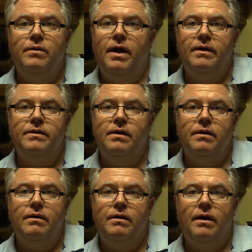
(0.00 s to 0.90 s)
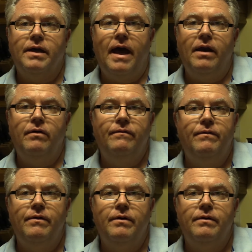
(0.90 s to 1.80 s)
and uh, a can
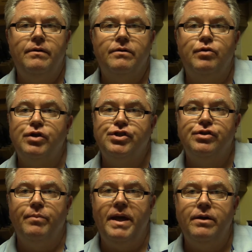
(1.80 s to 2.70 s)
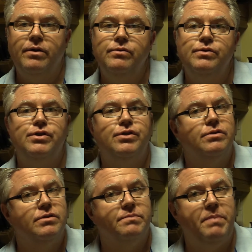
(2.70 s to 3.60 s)
of uh, crushed tomatoes,
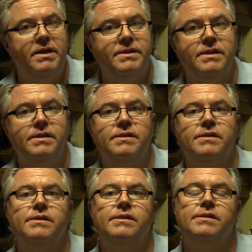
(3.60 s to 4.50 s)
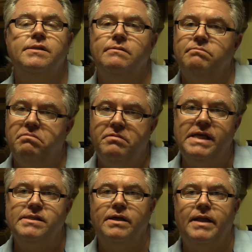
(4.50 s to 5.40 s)
spices,
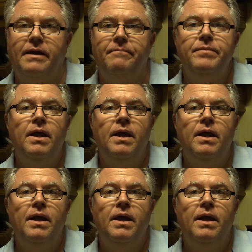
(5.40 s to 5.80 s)
things like that.